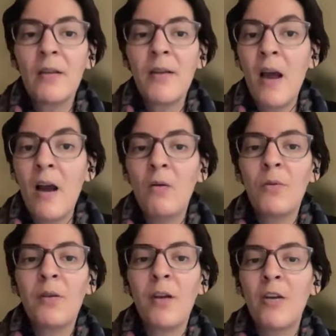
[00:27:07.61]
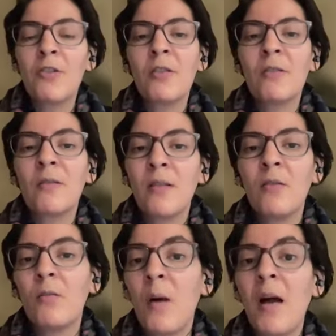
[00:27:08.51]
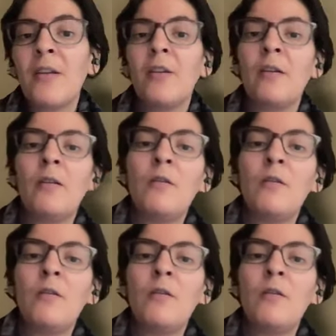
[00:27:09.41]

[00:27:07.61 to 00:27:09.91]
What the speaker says: now the largest single buyer